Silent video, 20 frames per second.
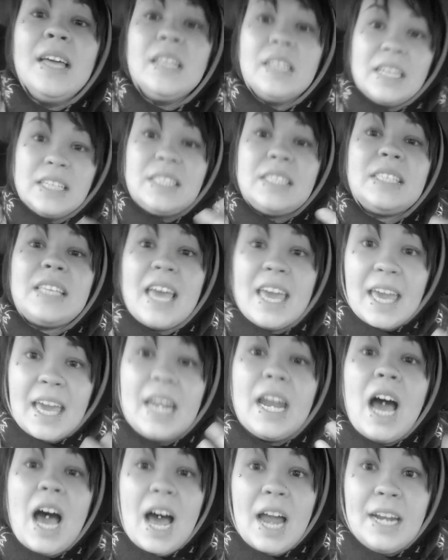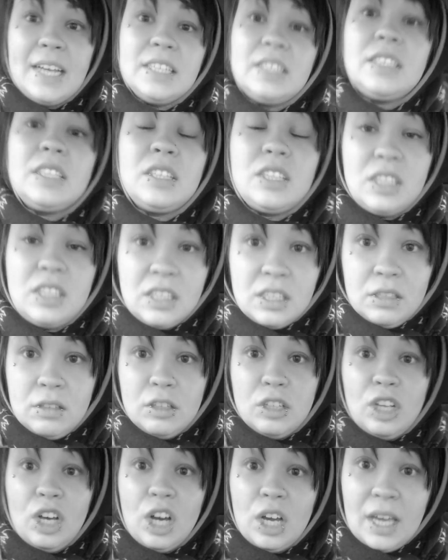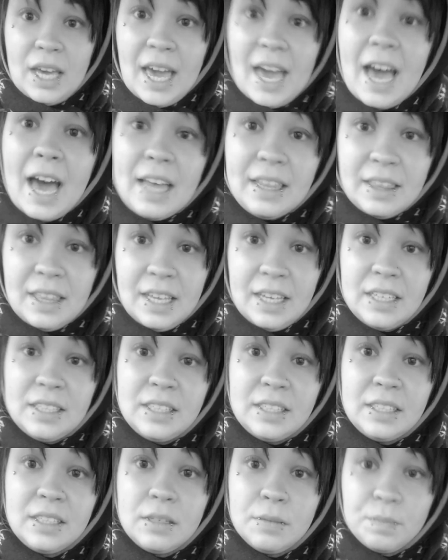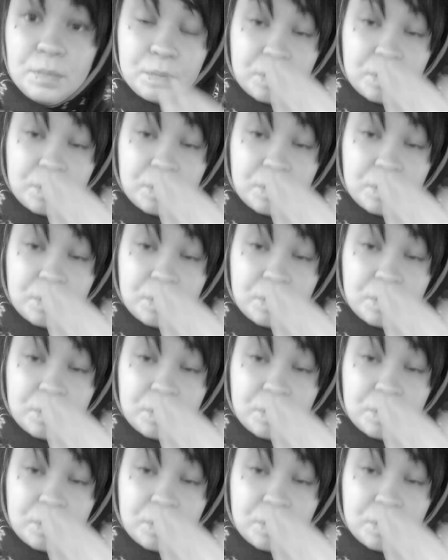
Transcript: Let's take an honest look at this.